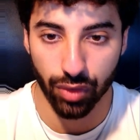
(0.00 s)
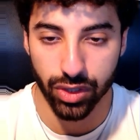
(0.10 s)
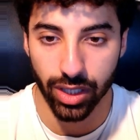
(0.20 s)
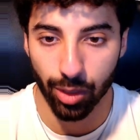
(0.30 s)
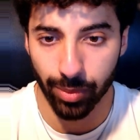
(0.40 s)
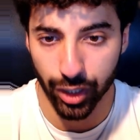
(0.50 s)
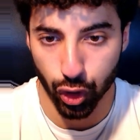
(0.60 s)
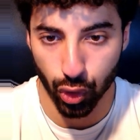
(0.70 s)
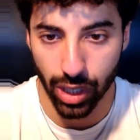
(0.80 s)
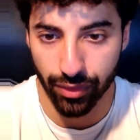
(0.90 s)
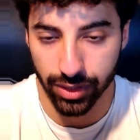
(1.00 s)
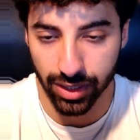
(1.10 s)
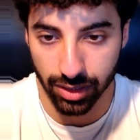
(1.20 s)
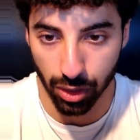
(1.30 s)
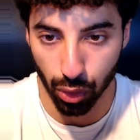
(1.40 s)
Obviously, I'll make sure
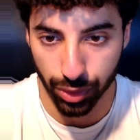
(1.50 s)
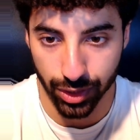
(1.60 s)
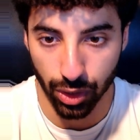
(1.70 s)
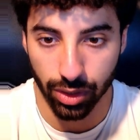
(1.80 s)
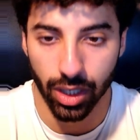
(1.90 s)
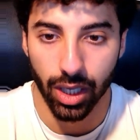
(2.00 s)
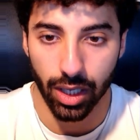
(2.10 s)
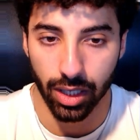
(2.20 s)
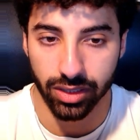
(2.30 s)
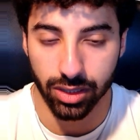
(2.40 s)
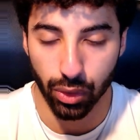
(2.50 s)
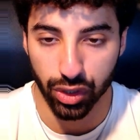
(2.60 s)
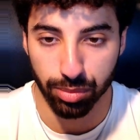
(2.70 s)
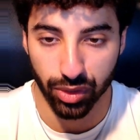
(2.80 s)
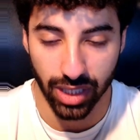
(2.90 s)
everything still looks good and still
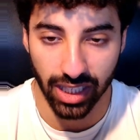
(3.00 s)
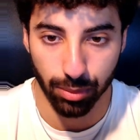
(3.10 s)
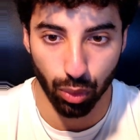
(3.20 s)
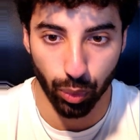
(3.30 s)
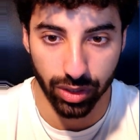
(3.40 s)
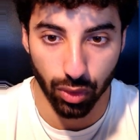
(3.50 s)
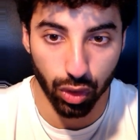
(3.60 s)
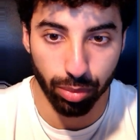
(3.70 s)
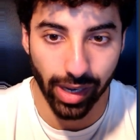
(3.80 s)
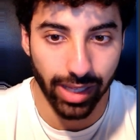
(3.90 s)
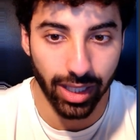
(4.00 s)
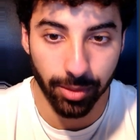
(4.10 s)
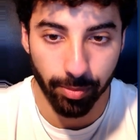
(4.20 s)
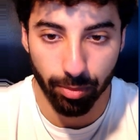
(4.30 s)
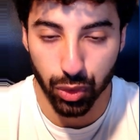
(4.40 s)
looks presentable with good
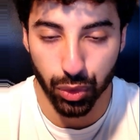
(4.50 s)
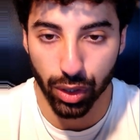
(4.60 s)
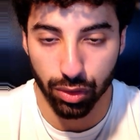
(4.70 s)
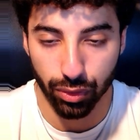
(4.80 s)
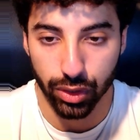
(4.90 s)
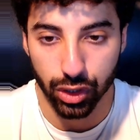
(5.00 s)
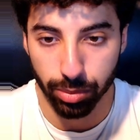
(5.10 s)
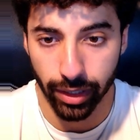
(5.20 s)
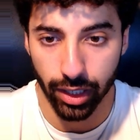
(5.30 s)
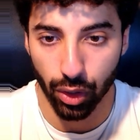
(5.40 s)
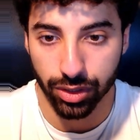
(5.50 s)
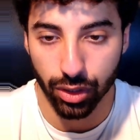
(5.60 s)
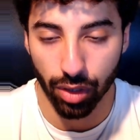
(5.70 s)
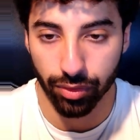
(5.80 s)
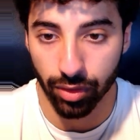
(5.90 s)
branding, but we're going to focus mainly on
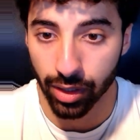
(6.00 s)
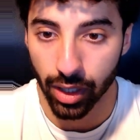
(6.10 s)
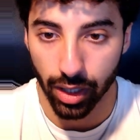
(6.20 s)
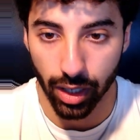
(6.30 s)
the offer,